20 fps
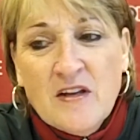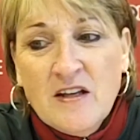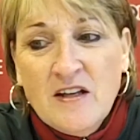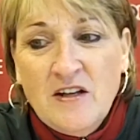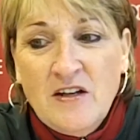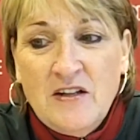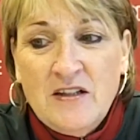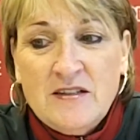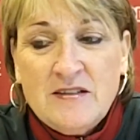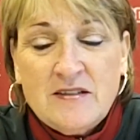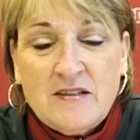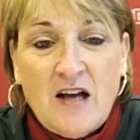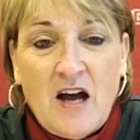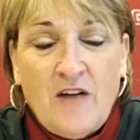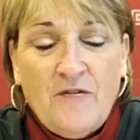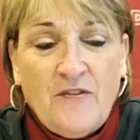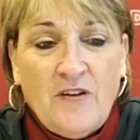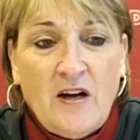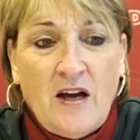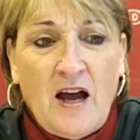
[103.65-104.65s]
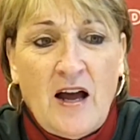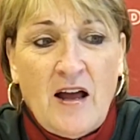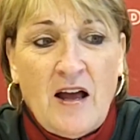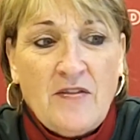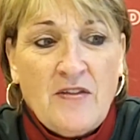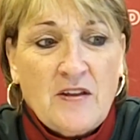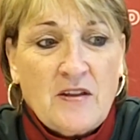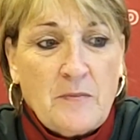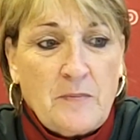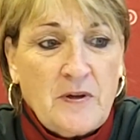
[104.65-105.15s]
You know, it's tough. I
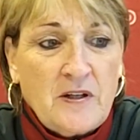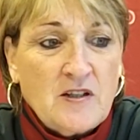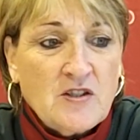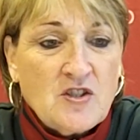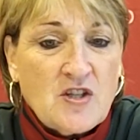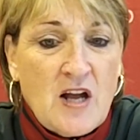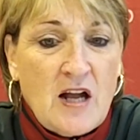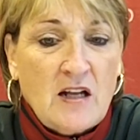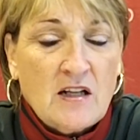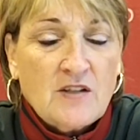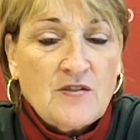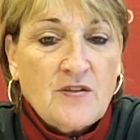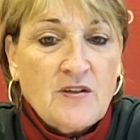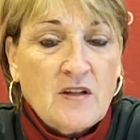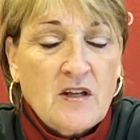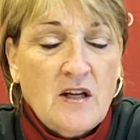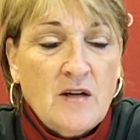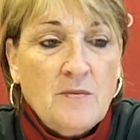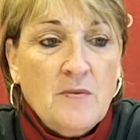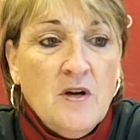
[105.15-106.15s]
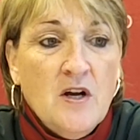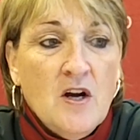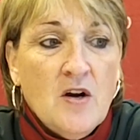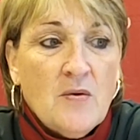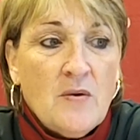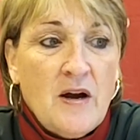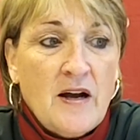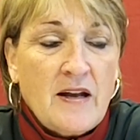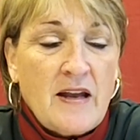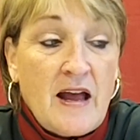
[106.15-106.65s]
think the biggest challenge for them
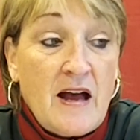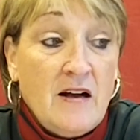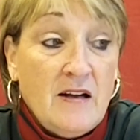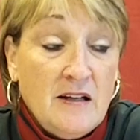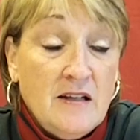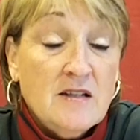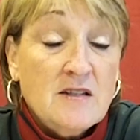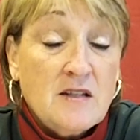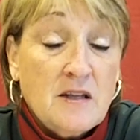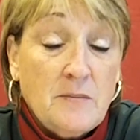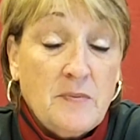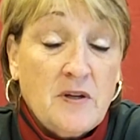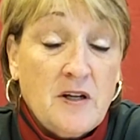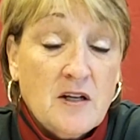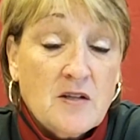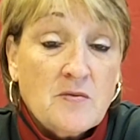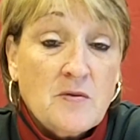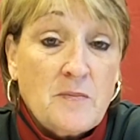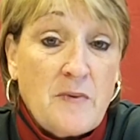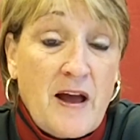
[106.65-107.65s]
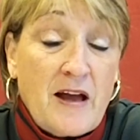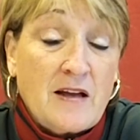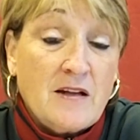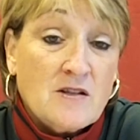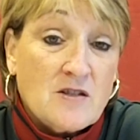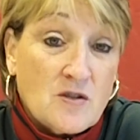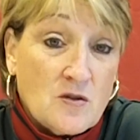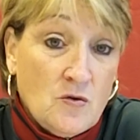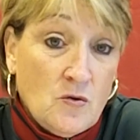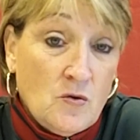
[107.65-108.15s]
right now is that because we're back
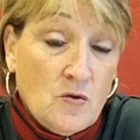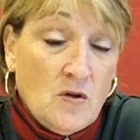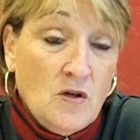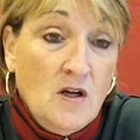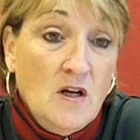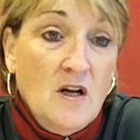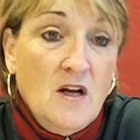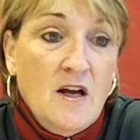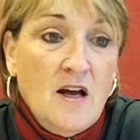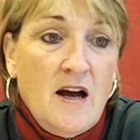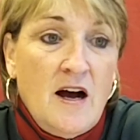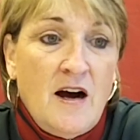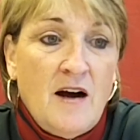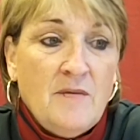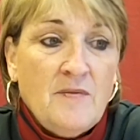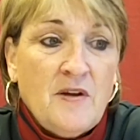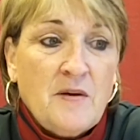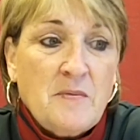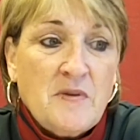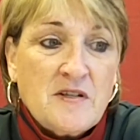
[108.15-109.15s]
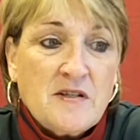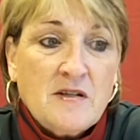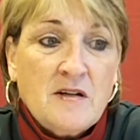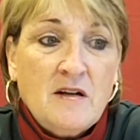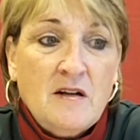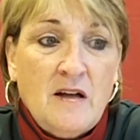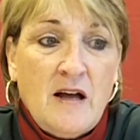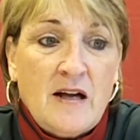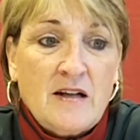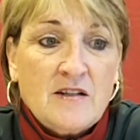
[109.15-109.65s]
at school. They're missing
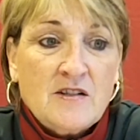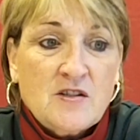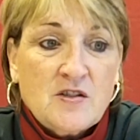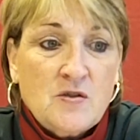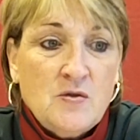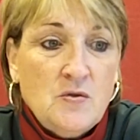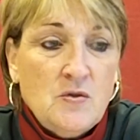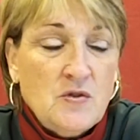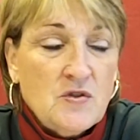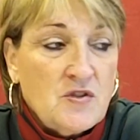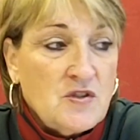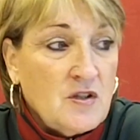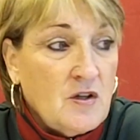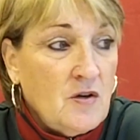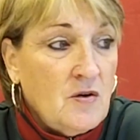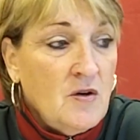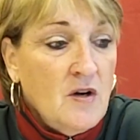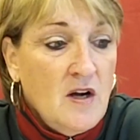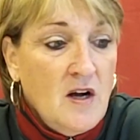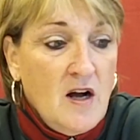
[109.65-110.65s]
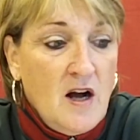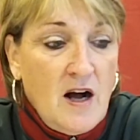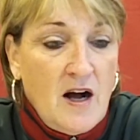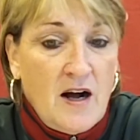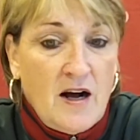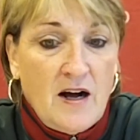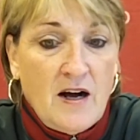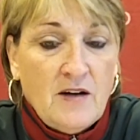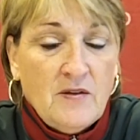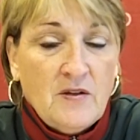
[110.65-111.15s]
a lot of school, so
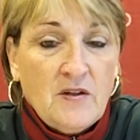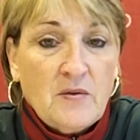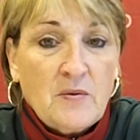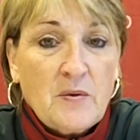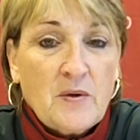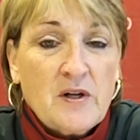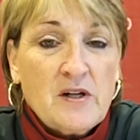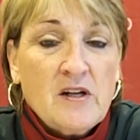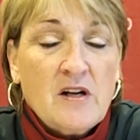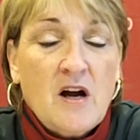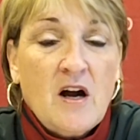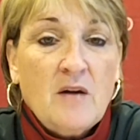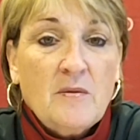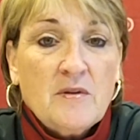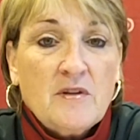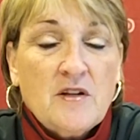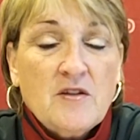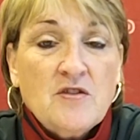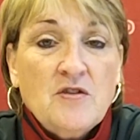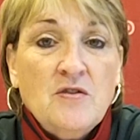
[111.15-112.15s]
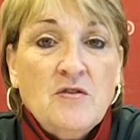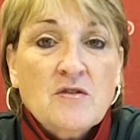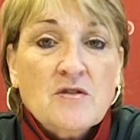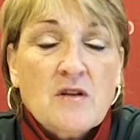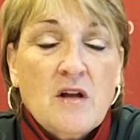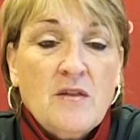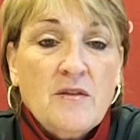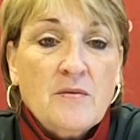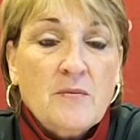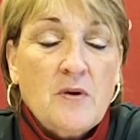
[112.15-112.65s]
you know, working hard with our tutors
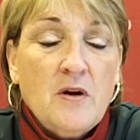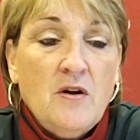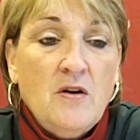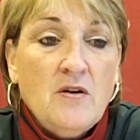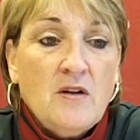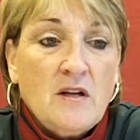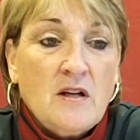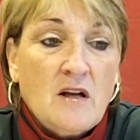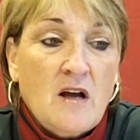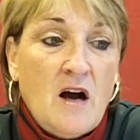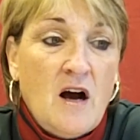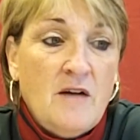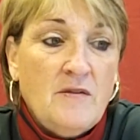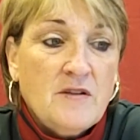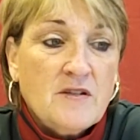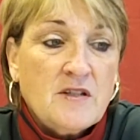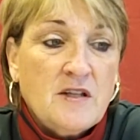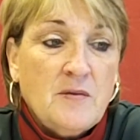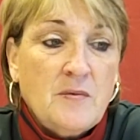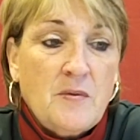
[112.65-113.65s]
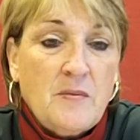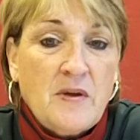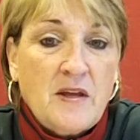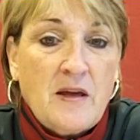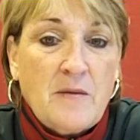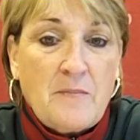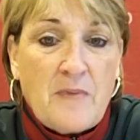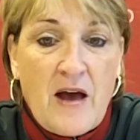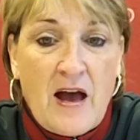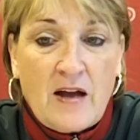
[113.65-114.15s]
on the road, and obviously when we
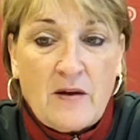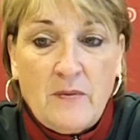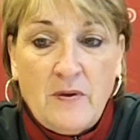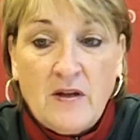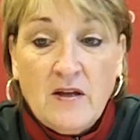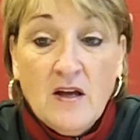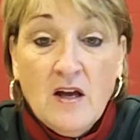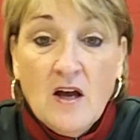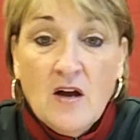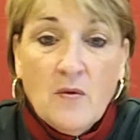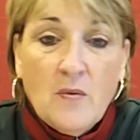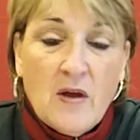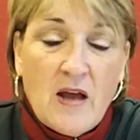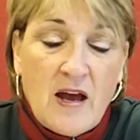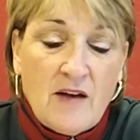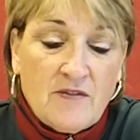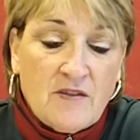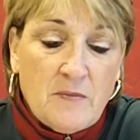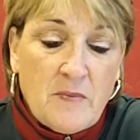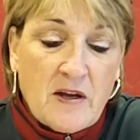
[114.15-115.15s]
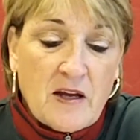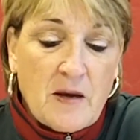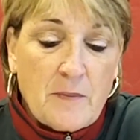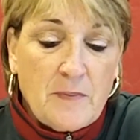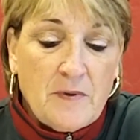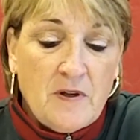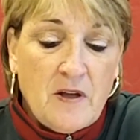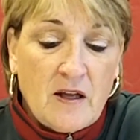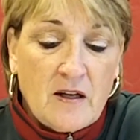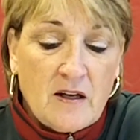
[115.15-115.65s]
get back, we have to make
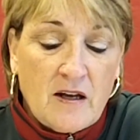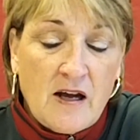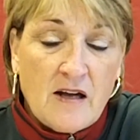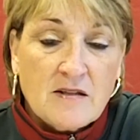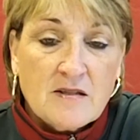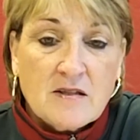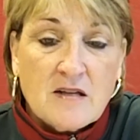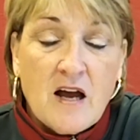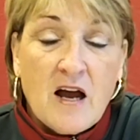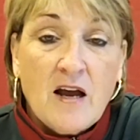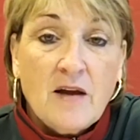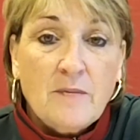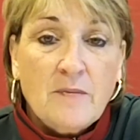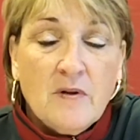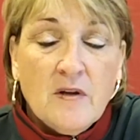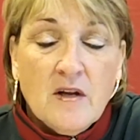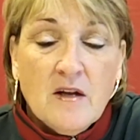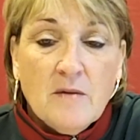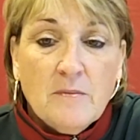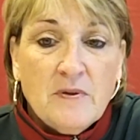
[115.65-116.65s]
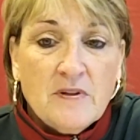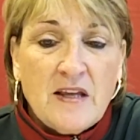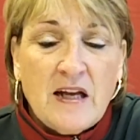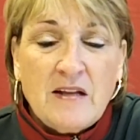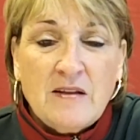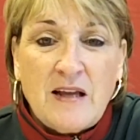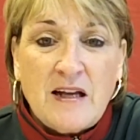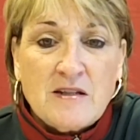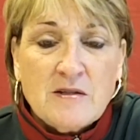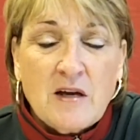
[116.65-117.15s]
up a lot of lost time. But
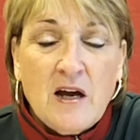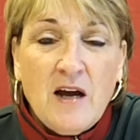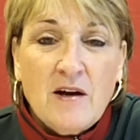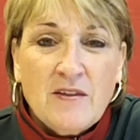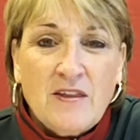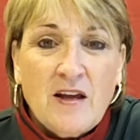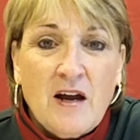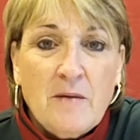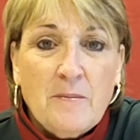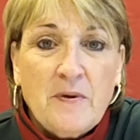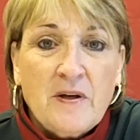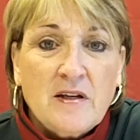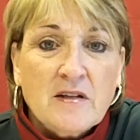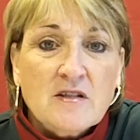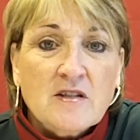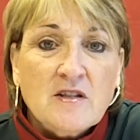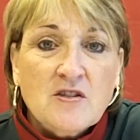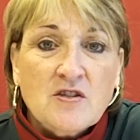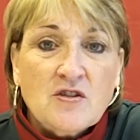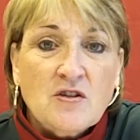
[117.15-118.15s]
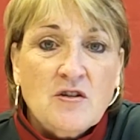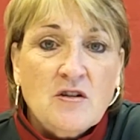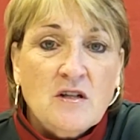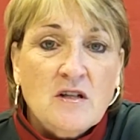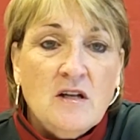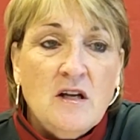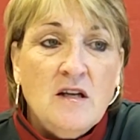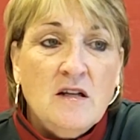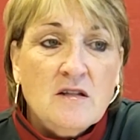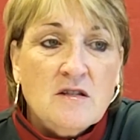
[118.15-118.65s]
that's I think our biggest concern
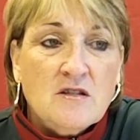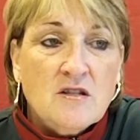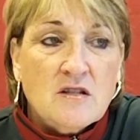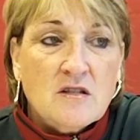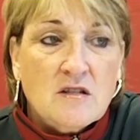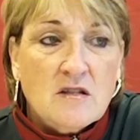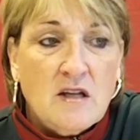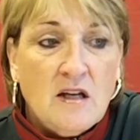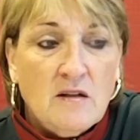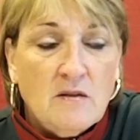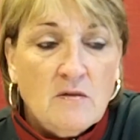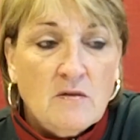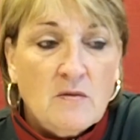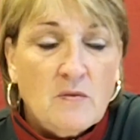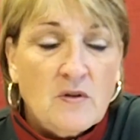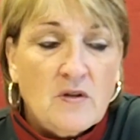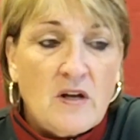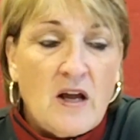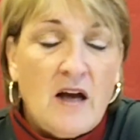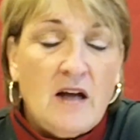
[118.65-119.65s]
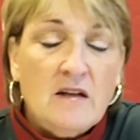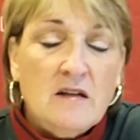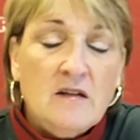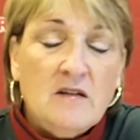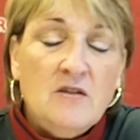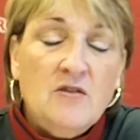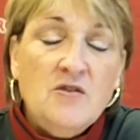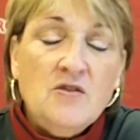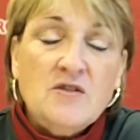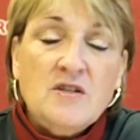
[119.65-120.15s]
is just that we're not
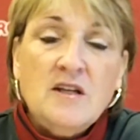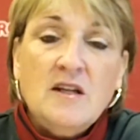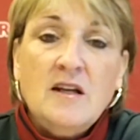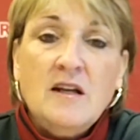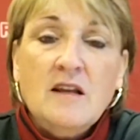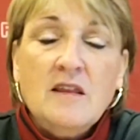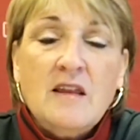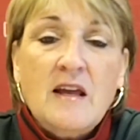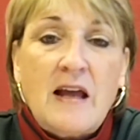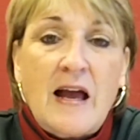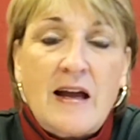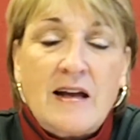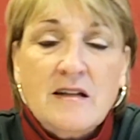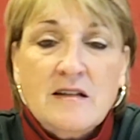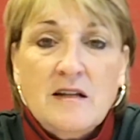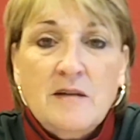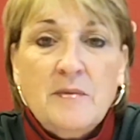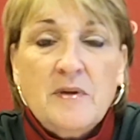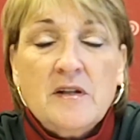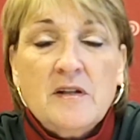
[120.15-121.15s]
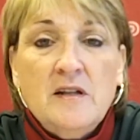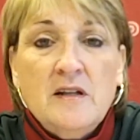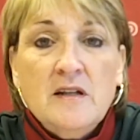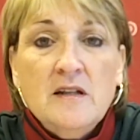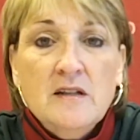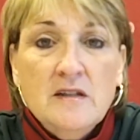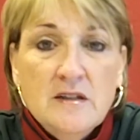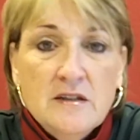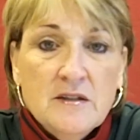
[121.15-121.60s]
losing anything academically.